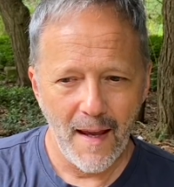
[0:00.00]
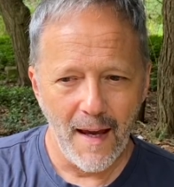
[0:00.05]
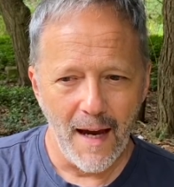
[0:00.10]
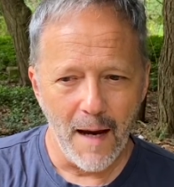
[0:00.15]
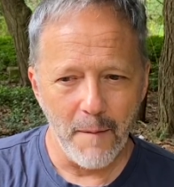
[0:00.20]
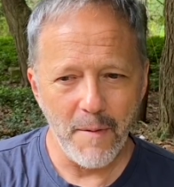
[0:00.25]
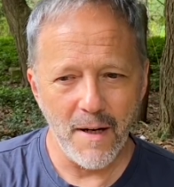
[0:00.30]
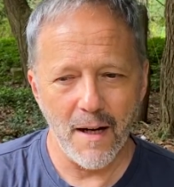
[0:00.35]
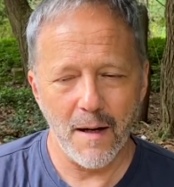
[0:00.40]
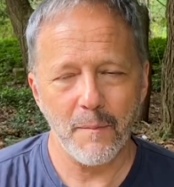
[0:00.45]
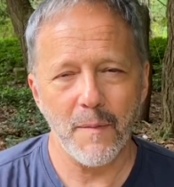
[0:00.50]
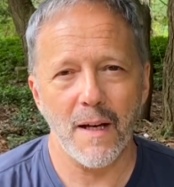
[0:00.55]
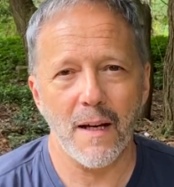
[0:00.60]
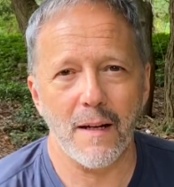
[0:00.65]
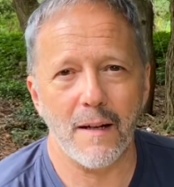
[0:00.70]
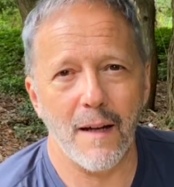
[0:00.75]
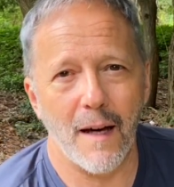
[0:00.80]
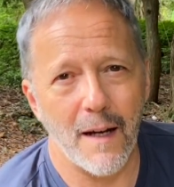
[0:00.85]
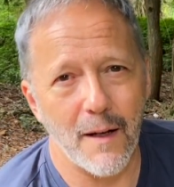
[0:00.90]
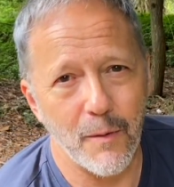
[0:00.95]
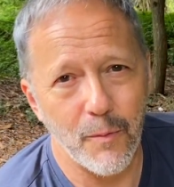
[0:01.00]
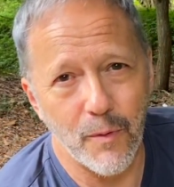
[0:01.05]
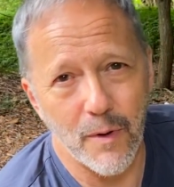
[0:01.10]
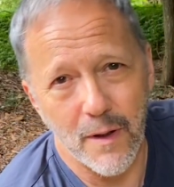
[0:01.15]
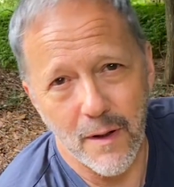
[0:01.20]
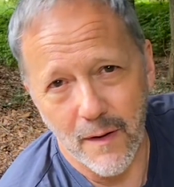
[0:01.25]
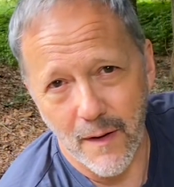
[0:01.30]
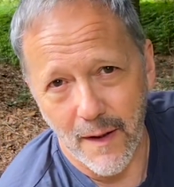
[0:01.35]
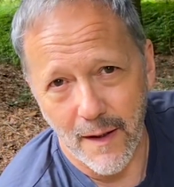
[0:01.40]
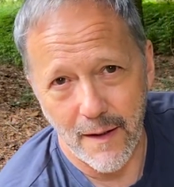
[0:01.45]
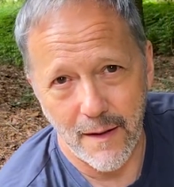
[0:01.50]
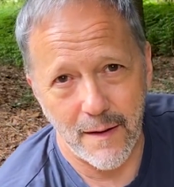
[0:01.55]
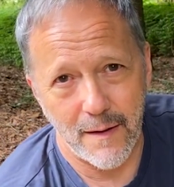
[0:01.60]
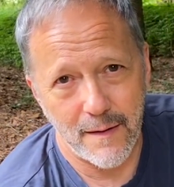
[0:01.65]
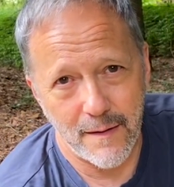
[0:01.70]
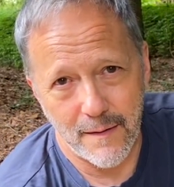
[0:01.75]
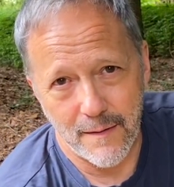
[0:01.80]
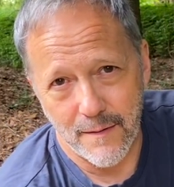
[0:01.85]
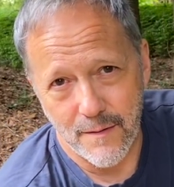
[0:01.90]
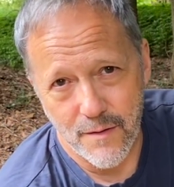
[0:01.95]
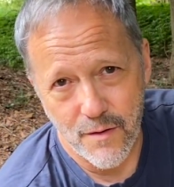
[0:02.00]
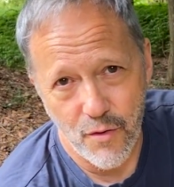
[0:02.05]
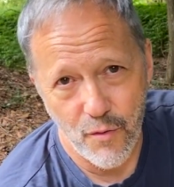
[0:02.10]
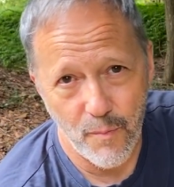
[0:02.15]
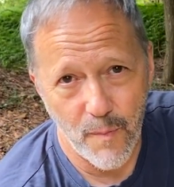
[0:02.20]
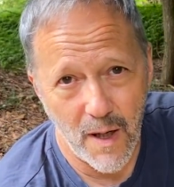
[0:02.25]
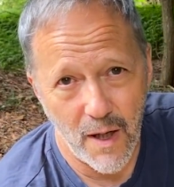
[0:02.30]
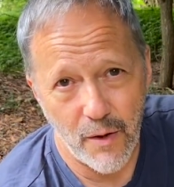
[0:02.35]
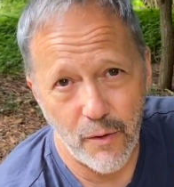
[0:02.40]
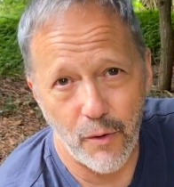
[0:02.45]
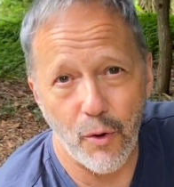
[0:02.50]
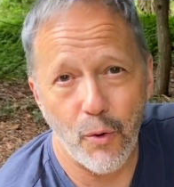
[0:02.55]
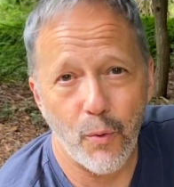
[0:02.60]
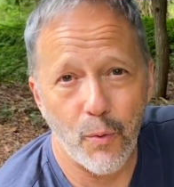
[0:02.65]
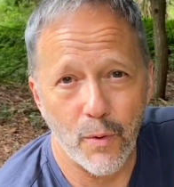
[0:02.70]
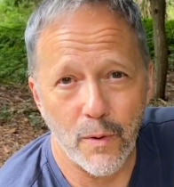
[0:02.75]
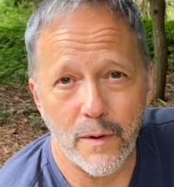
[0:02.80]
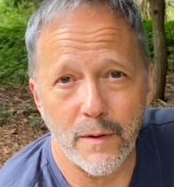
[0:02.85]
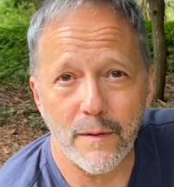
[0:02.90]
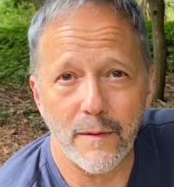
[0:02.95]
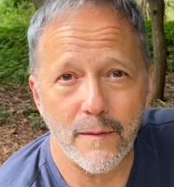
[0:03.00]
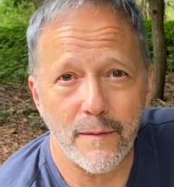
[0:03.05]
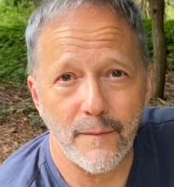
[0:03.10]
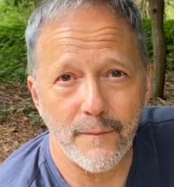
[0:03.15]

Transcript: I mean, I don't want to like toot my own horn,